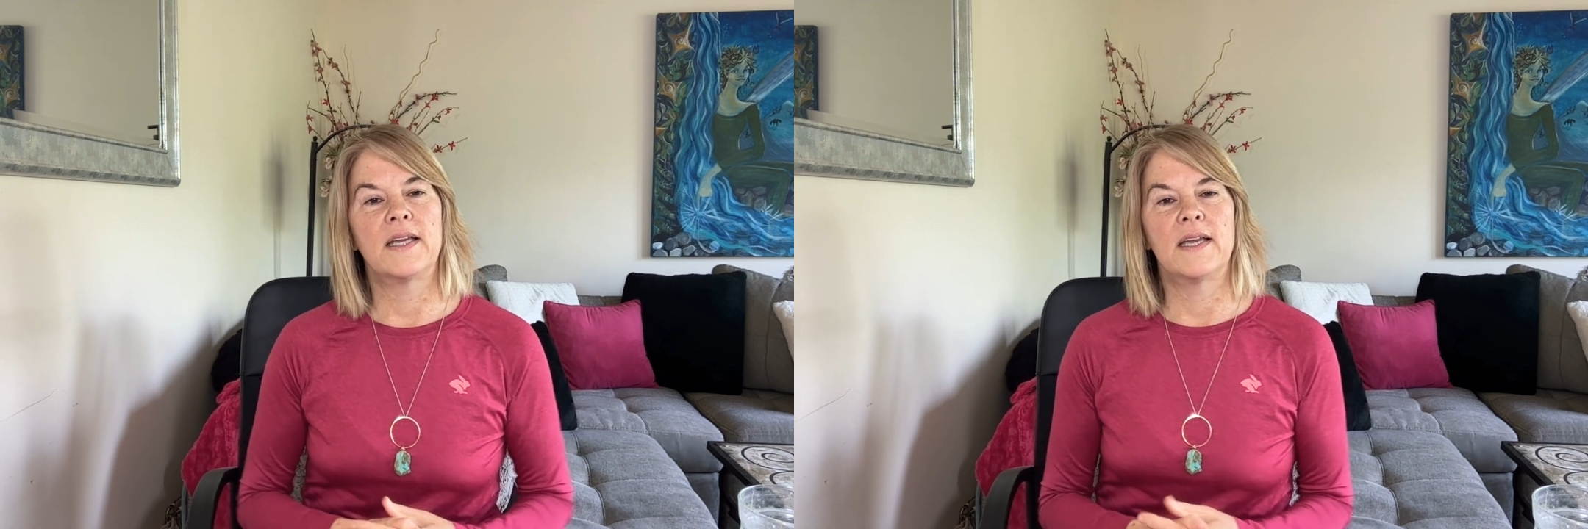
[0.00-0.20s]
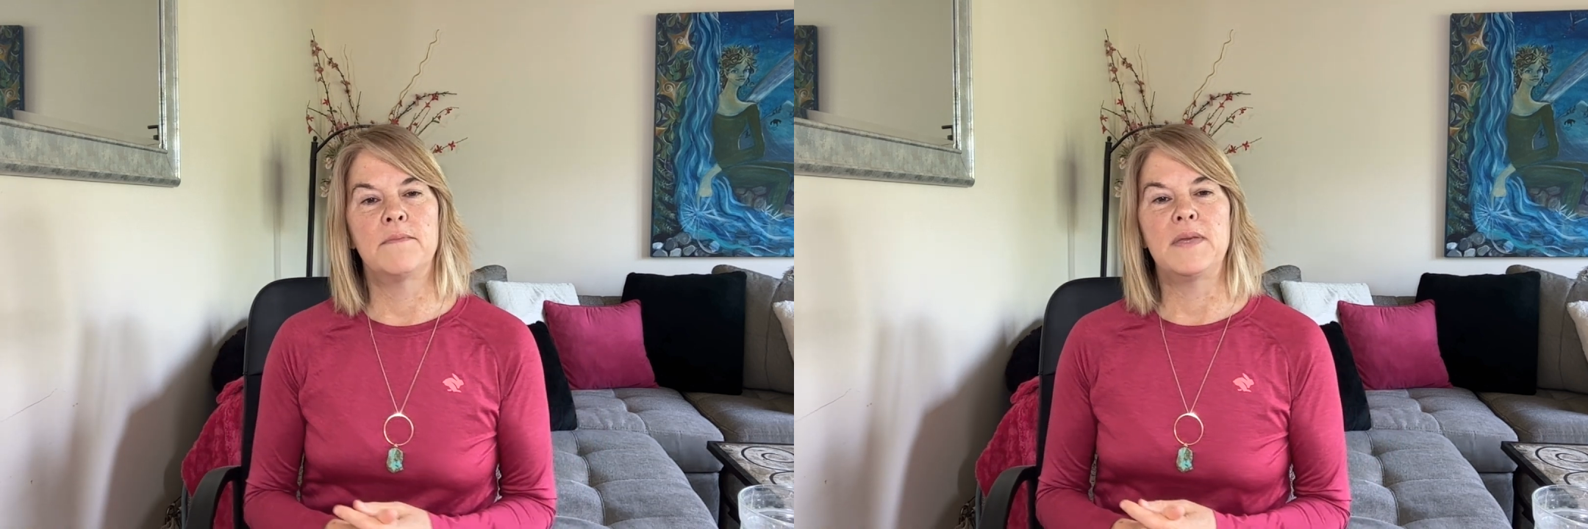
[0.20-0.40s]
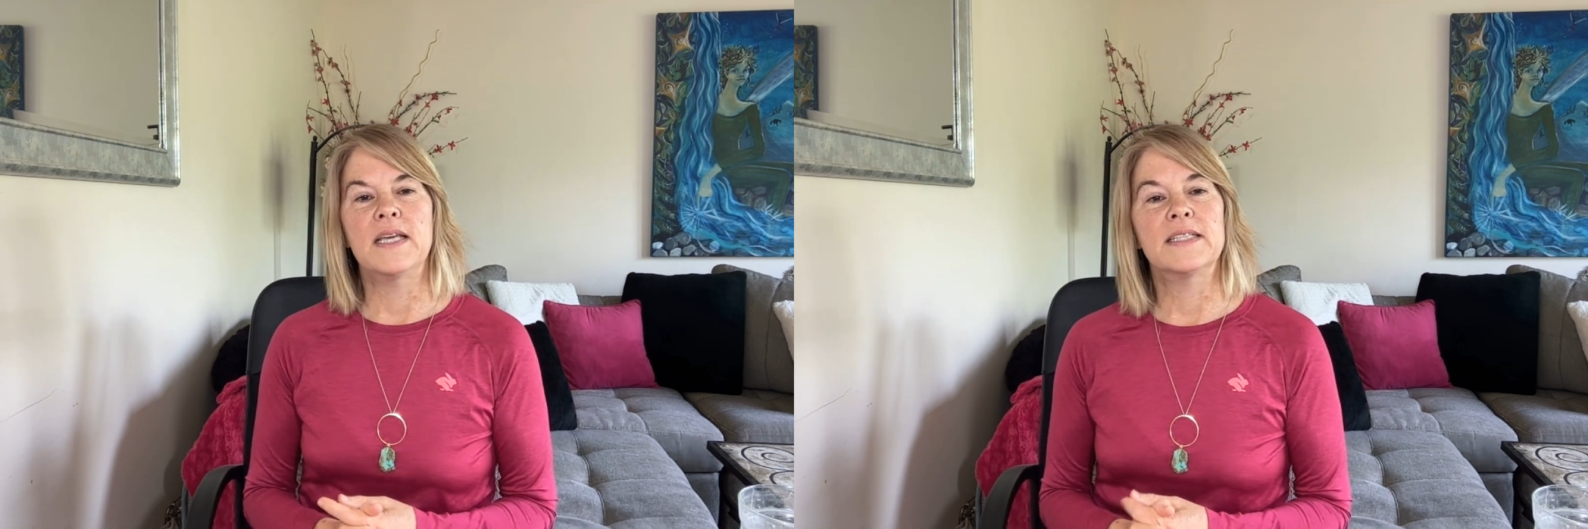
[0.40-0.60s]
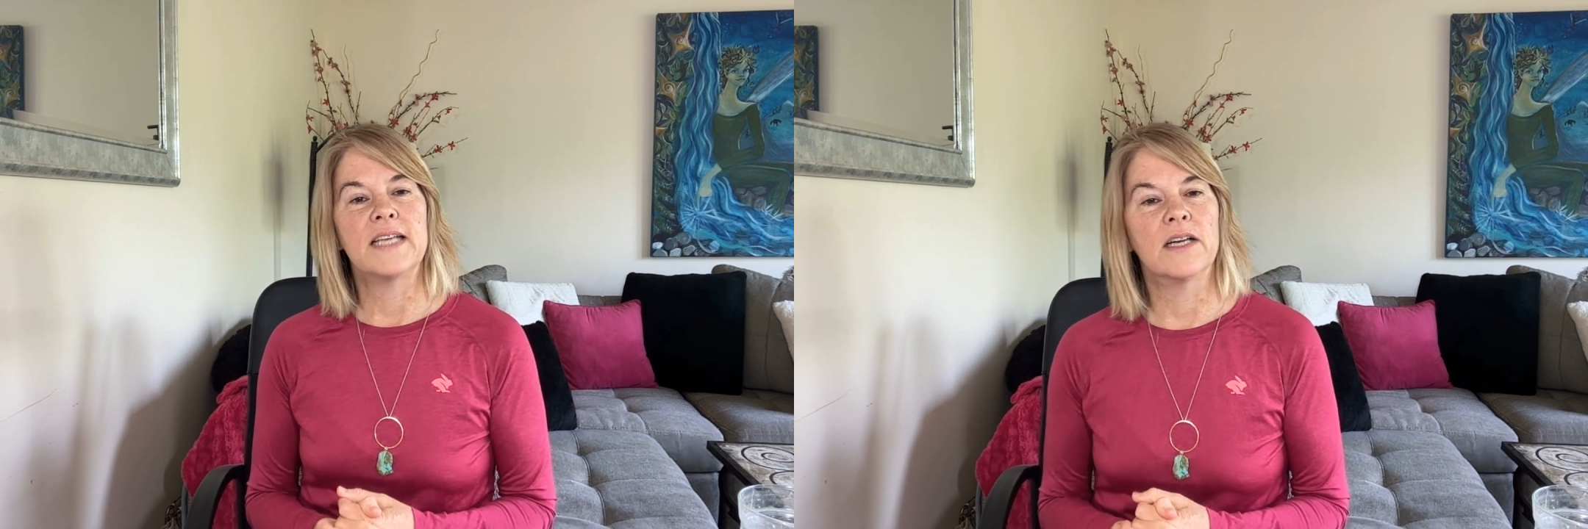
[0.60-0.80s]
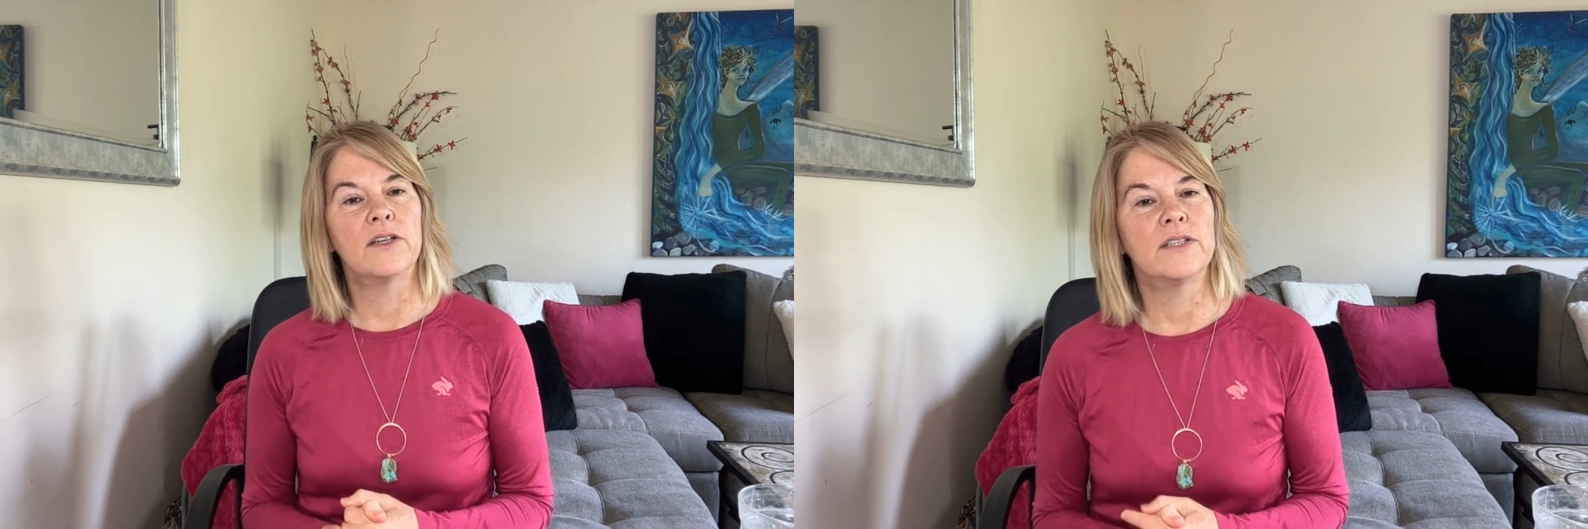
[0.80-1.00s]
can be
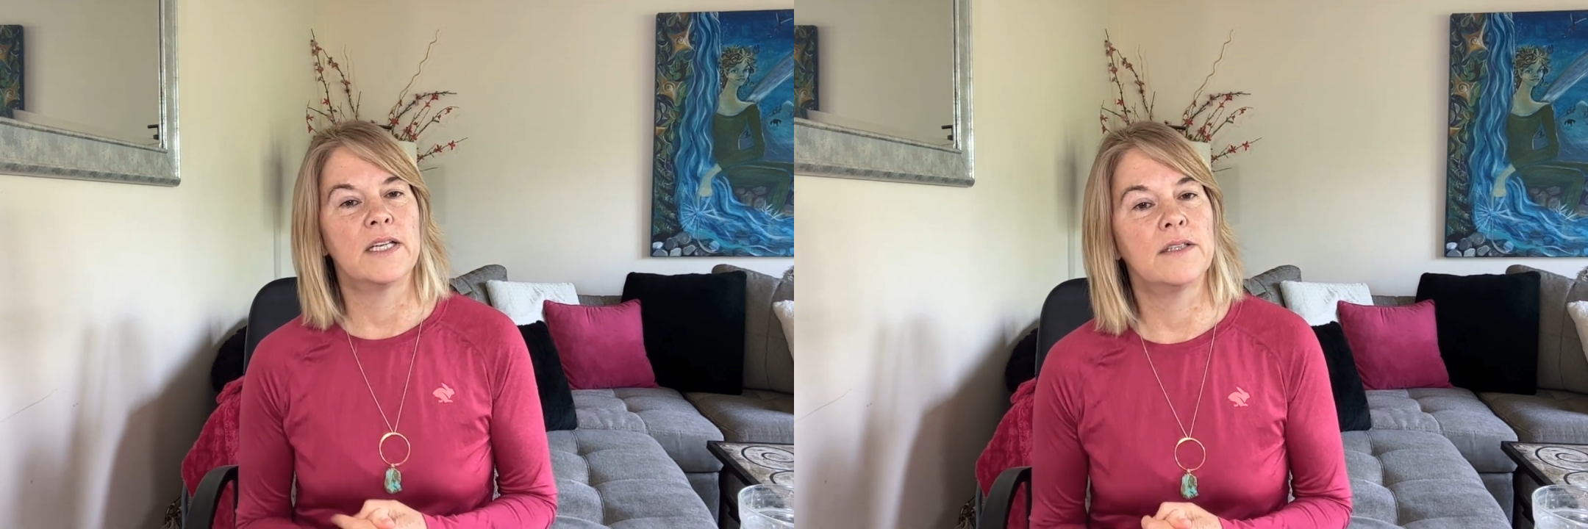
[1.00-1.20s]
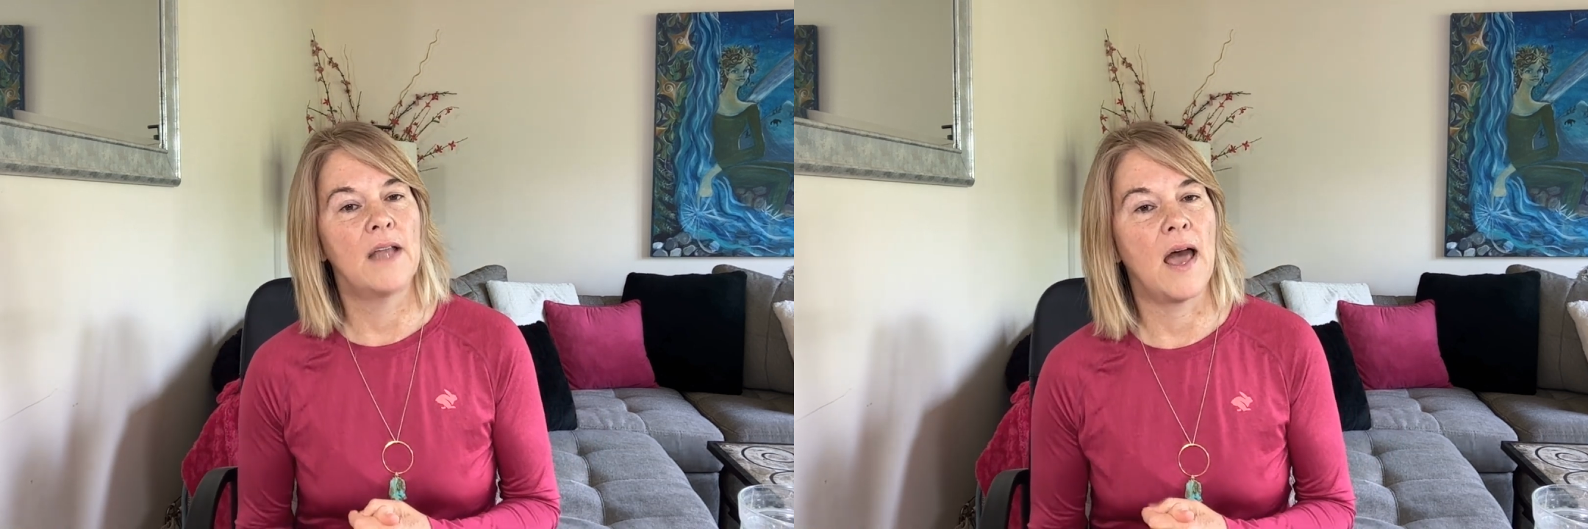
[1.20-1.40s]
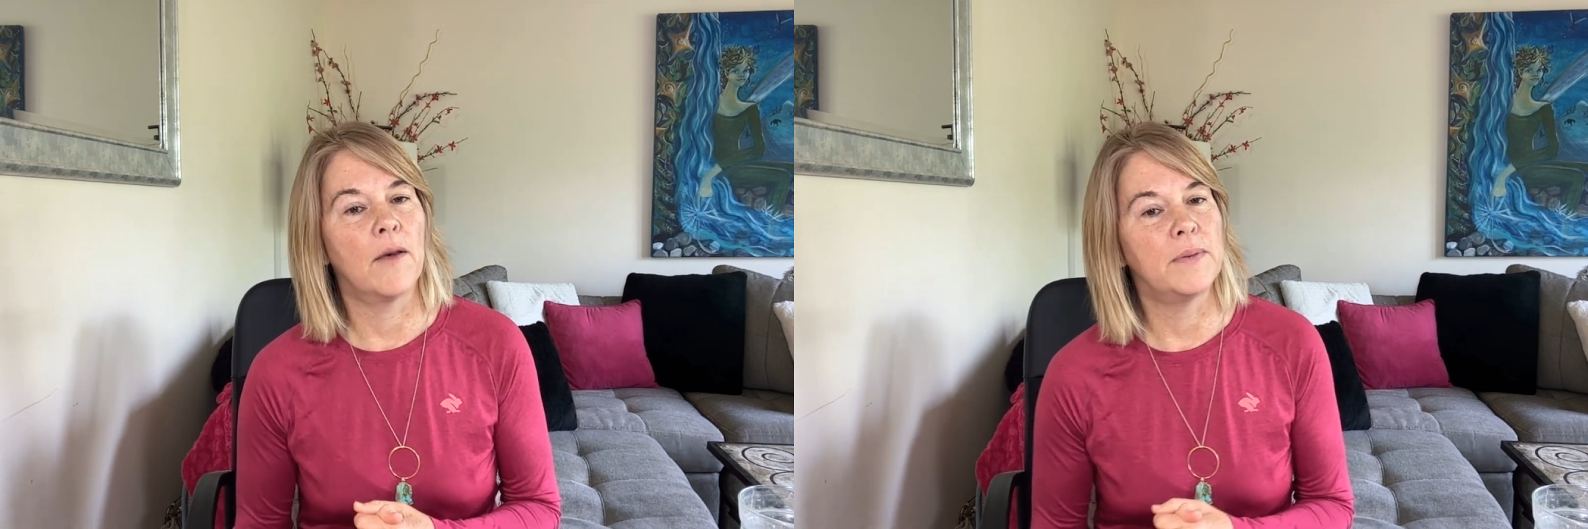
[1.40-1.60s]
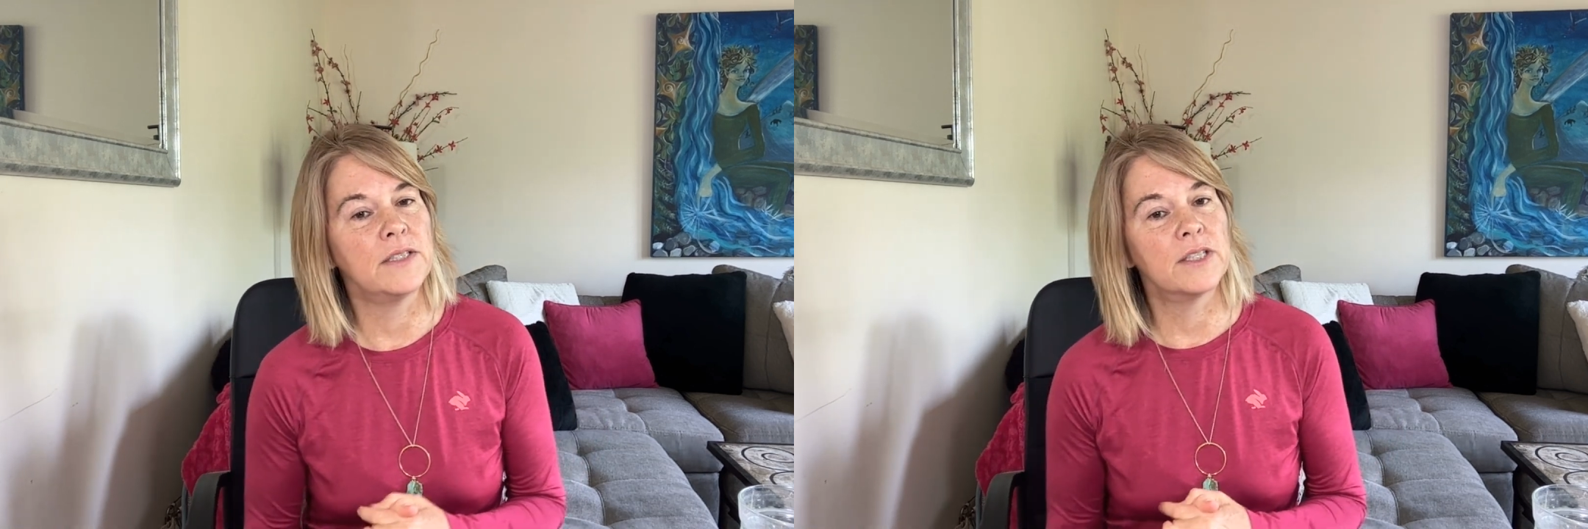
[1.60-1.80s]
entailed in helping